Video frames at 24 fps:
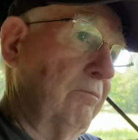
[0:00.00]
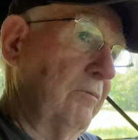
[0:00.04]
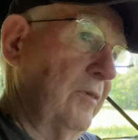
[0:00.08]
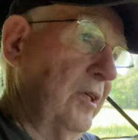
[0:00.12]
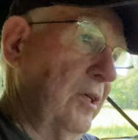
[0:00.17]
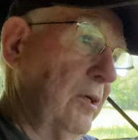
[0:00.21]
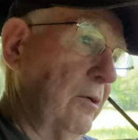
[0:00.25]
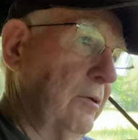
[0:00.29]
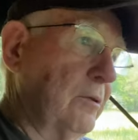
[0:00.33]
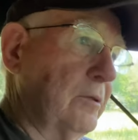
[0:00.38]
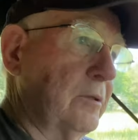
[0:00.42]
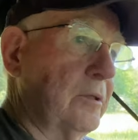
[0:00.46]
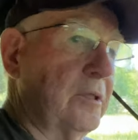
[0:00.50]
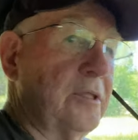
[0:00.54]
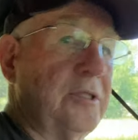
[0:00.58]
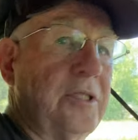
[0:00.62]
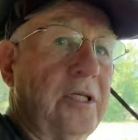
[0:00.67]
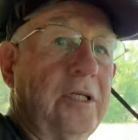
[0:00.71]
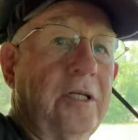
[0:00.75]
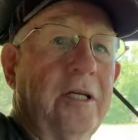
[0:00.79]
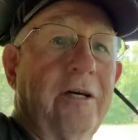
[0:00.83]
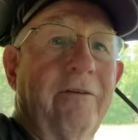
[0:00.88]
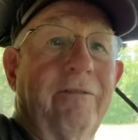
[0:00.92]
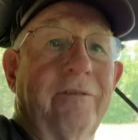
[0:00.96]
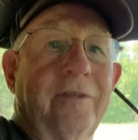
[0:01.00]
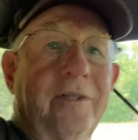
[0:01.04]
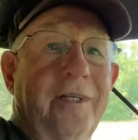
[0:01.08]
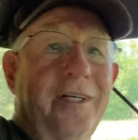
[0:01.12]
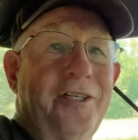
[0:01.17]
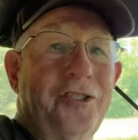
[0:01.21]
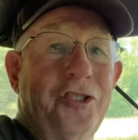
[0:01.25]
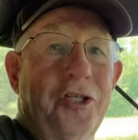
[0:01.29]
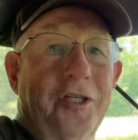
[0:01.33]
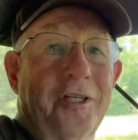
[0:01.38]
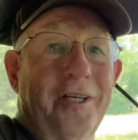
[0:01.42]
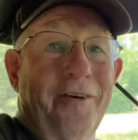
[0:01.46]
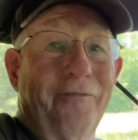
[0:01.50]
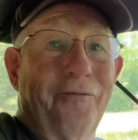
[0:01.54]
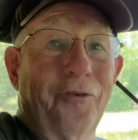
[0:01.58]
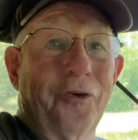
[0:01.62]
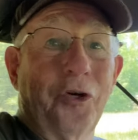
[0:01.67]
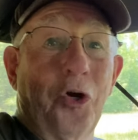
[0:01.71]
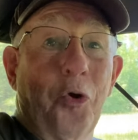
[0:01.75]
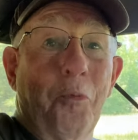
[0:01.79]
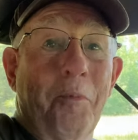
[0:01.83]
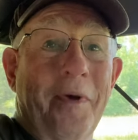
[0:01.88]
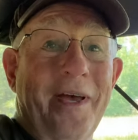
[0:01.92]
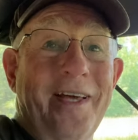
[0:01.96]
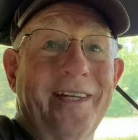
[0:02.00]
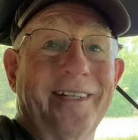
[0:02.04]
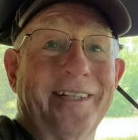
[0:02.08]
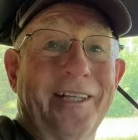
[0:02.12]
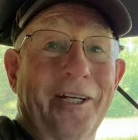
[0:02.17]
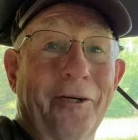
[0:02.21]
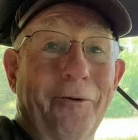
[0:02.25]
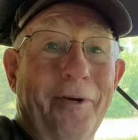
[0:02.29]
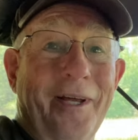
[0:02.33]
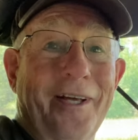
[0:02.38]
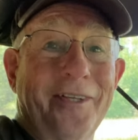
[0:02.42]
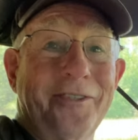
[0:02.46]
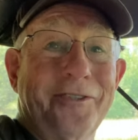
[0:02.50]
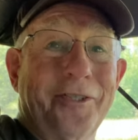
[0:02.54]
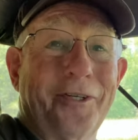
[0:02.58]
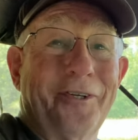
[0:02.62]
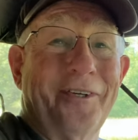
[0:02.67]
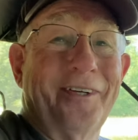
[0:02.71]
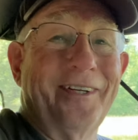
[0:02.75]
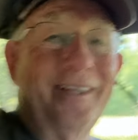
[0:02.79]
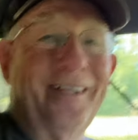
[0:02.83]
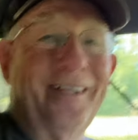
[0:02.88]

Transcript: you know, it's, it's enough, easy enough for an old man to get around. So,